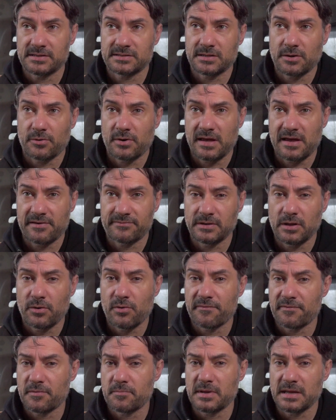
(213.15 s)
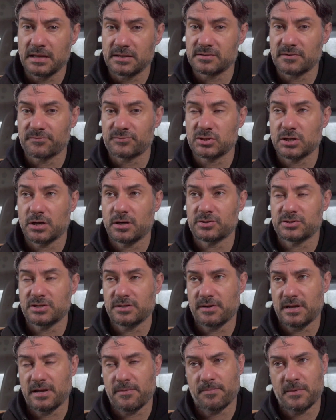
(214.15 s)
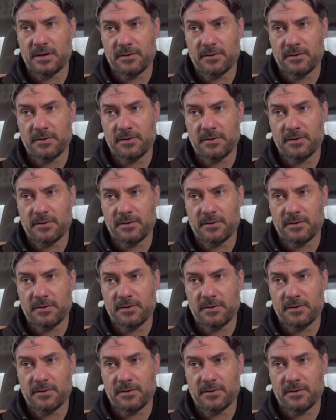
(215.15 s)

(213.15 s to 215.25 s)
so I have no other means of charging that.